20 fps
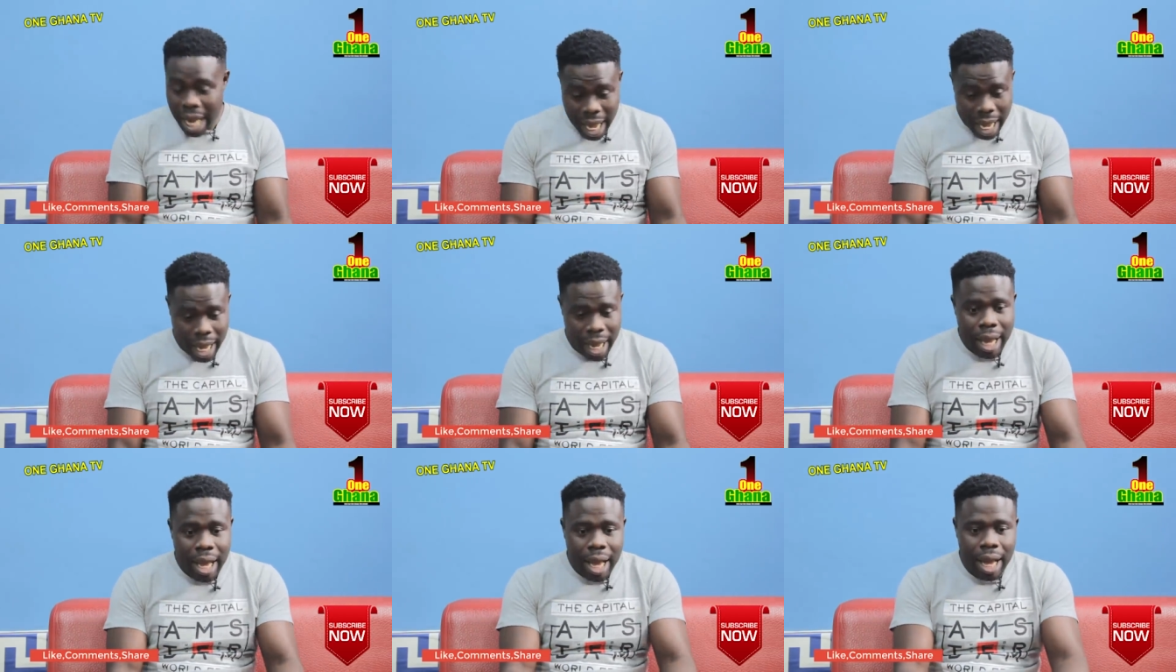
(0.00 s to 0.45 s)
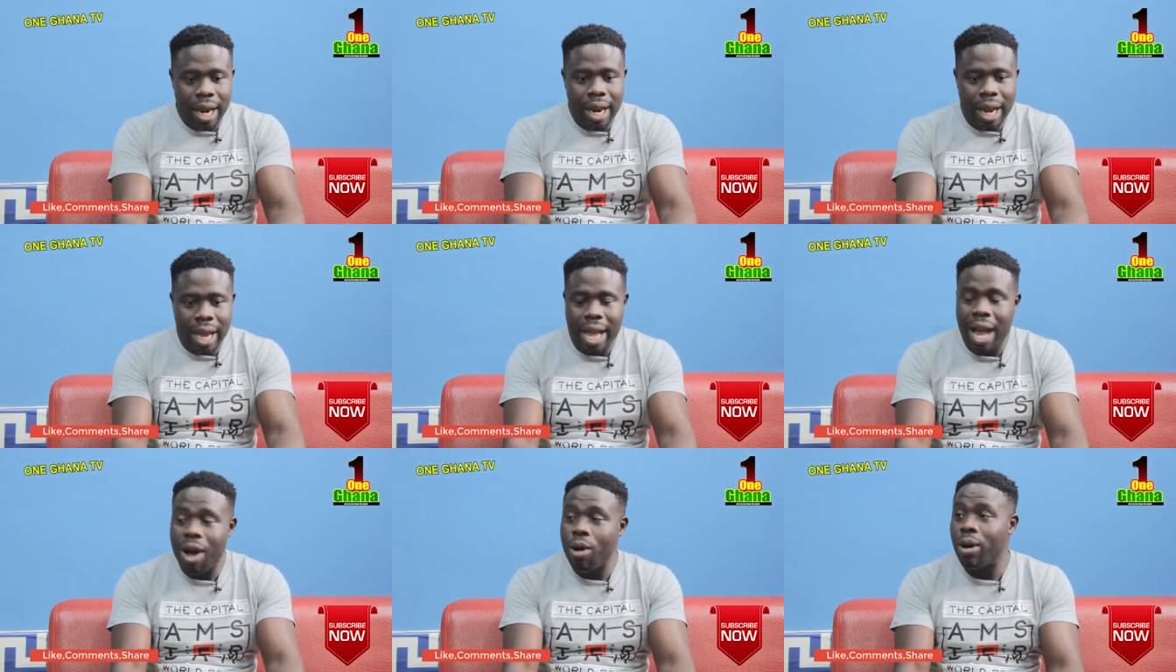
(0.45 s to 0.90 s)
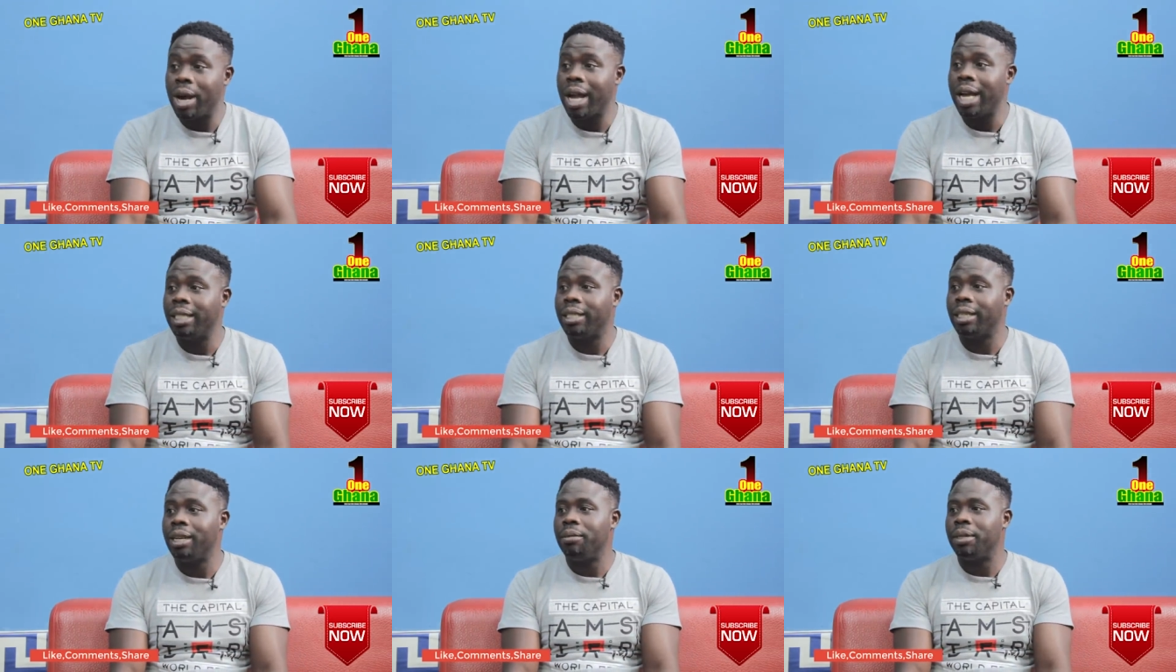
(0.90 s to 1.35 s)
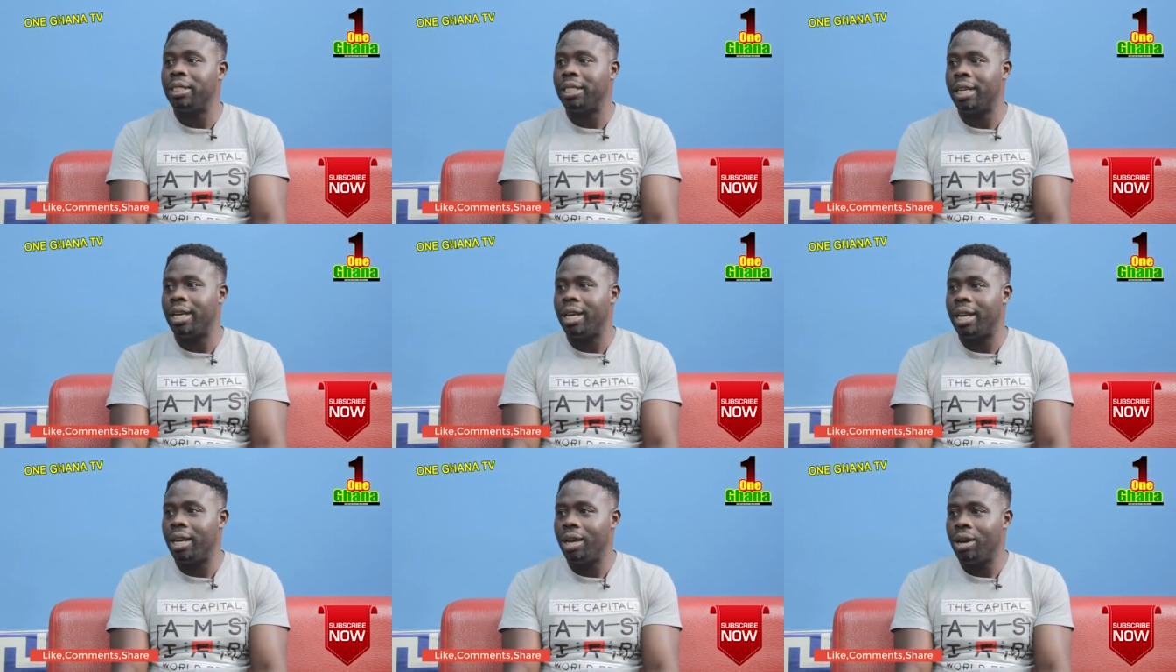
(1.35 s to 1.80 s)
Hey, and they are catch them
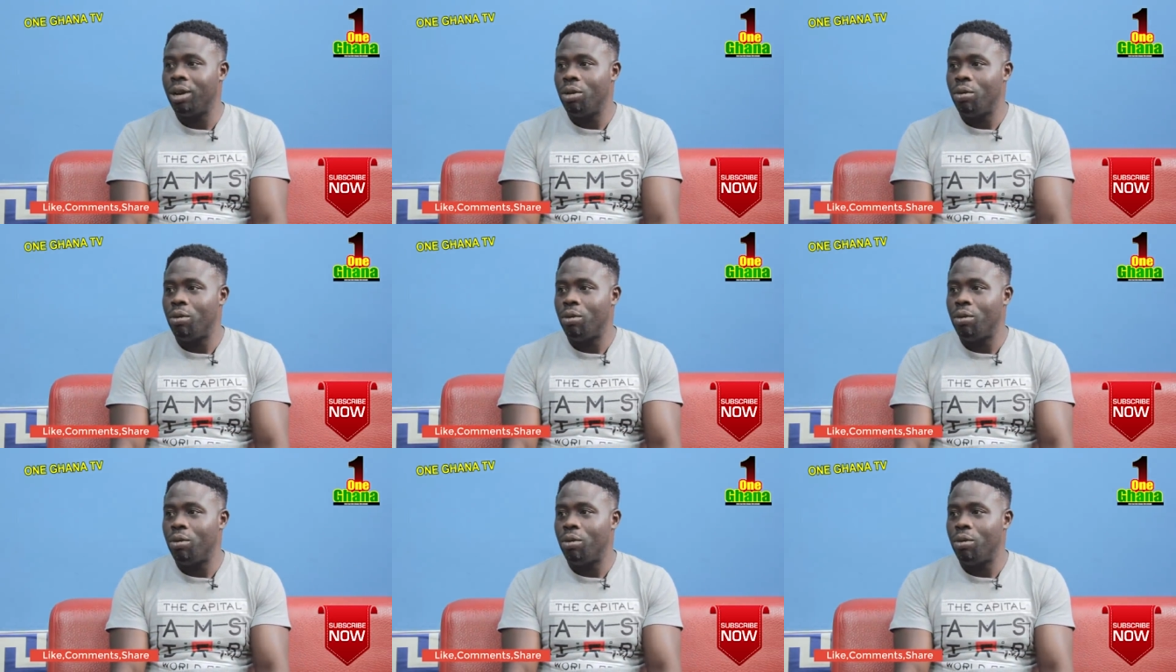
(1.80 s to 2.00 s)
say.